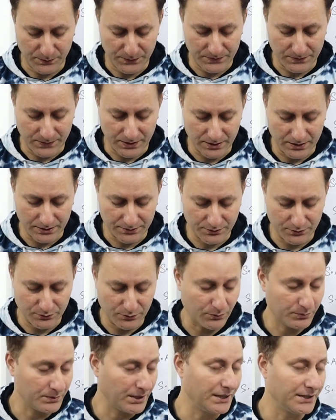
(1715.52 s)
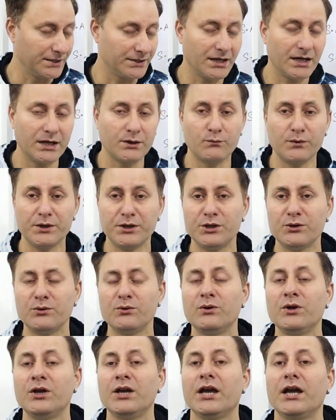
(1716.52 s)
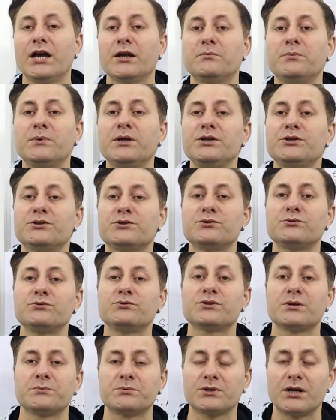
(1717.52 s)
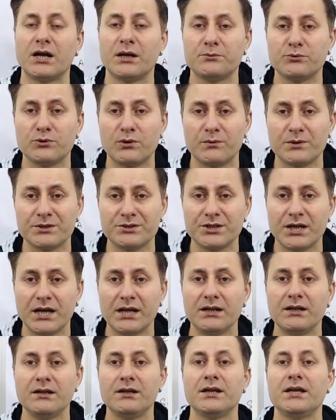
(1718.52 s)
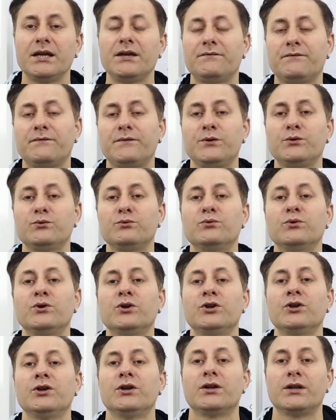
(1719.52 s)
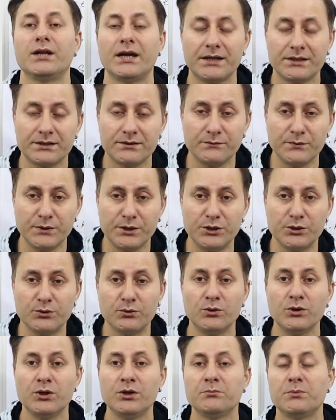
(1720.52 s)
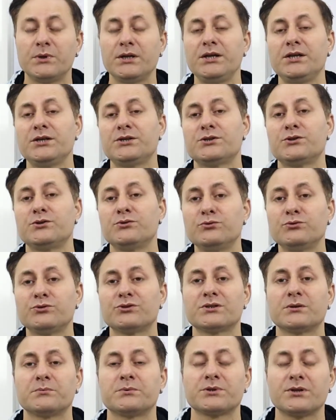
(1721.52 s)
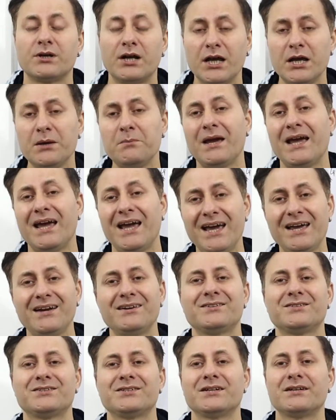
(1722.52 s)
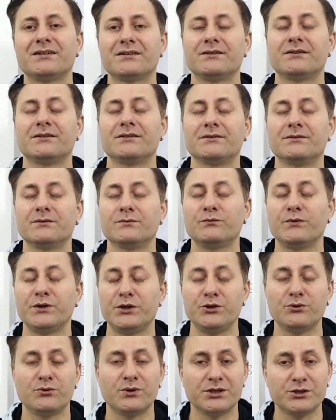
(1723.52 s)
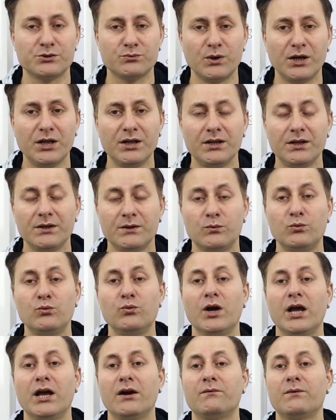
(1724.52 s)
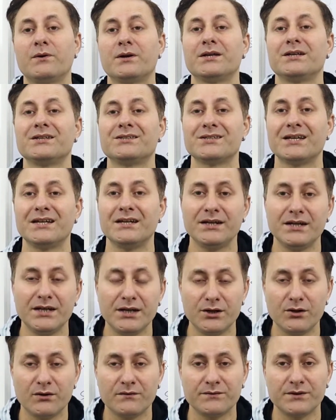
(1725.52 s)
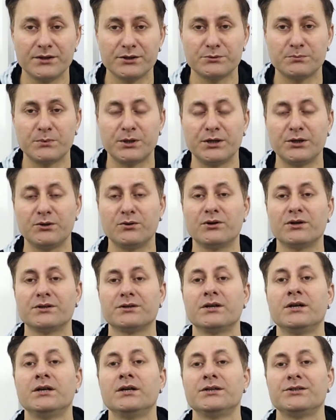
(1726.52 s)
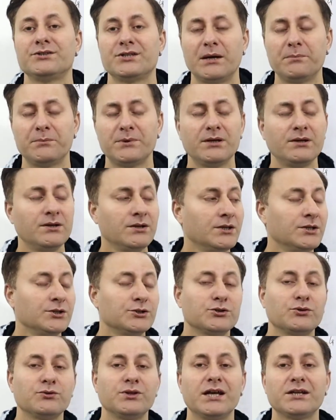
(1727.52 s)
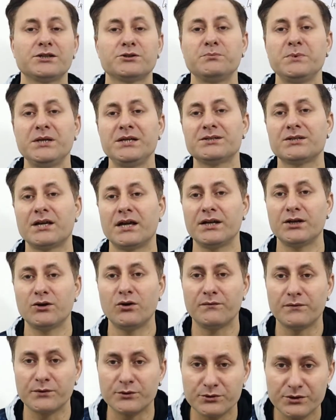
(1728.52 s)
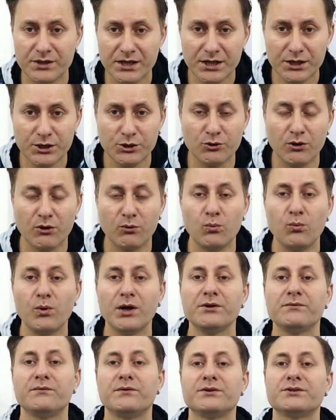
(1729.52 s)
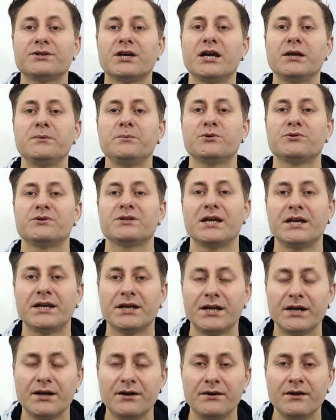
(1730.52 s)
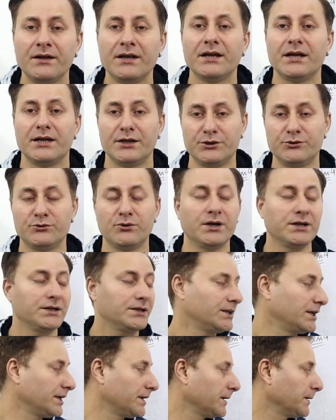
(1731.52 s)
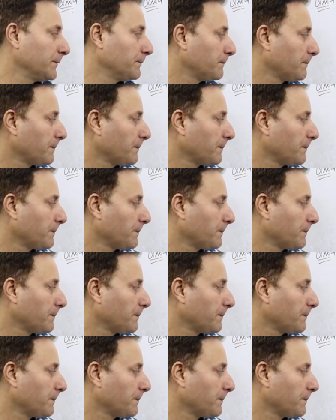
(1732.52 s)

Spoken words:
entire video, and please do subscribe to our channel if you like the video. Please do subscribe and share the video as well, whoever is in need of this particular chapter. So that's me signing off for today. You have a wonderful time. You take care. Enjoy. Take care.